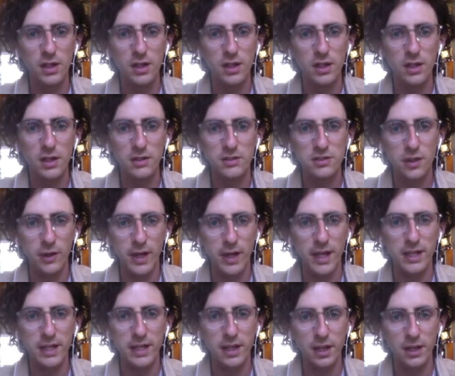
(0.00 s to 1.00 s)
So
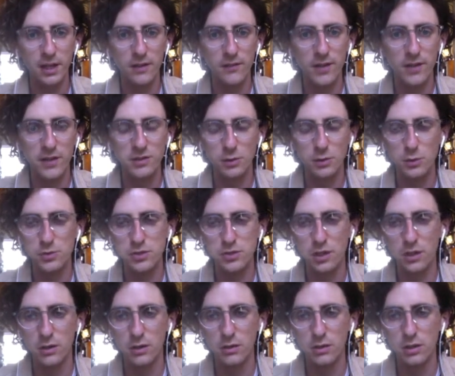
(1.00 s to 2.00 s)
here is
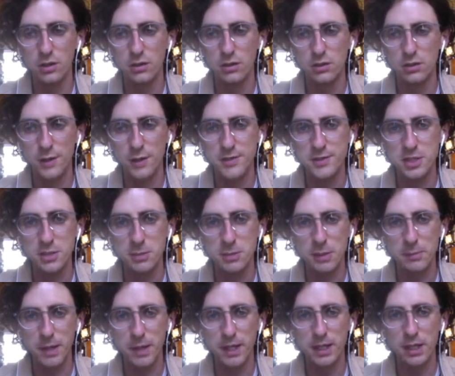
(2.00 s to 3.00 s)
also noticeably
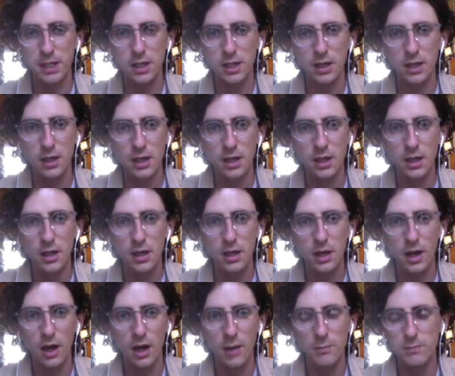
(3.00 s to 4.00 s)
pink.
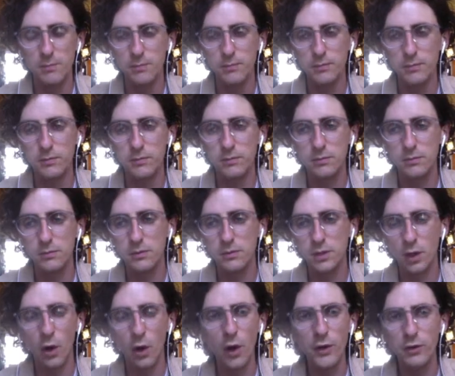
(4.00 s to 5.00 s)
The
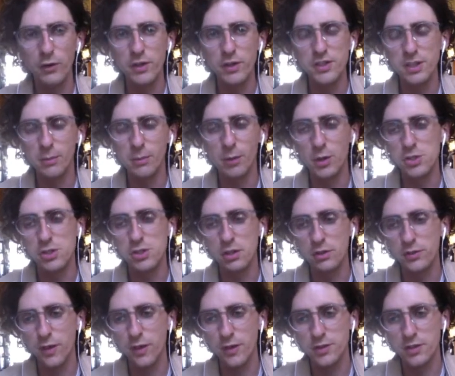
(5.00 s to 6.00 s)
reason I'm not showing a
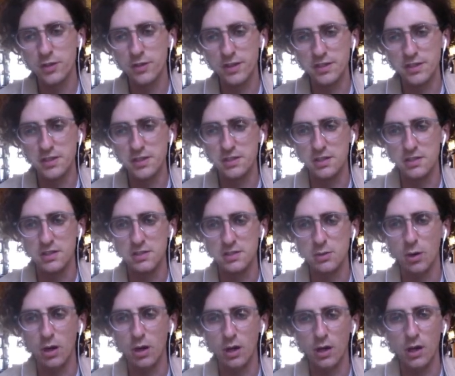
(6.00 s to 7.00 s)
photo of this is because it's
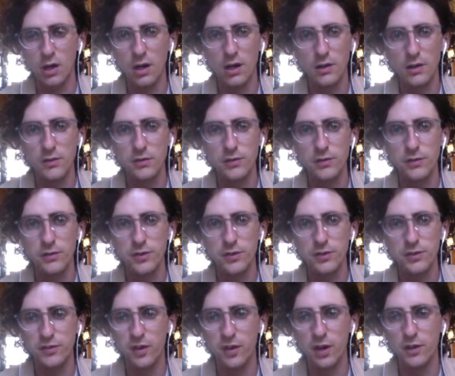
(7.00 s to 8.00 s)
quite hard to
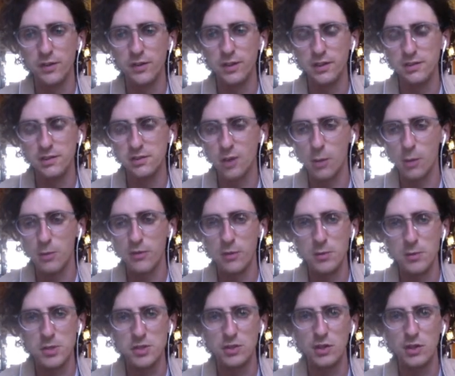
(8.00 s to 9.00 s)
find these type of
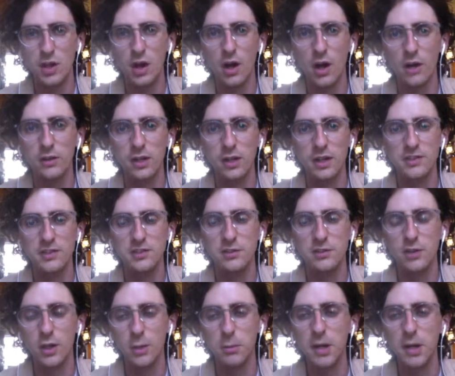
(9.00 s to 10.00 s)
images online unless you've
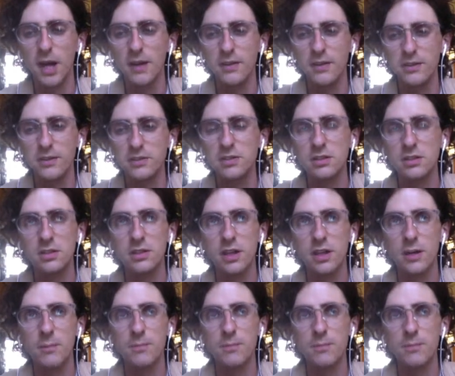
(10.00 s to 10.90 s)
got the plants, and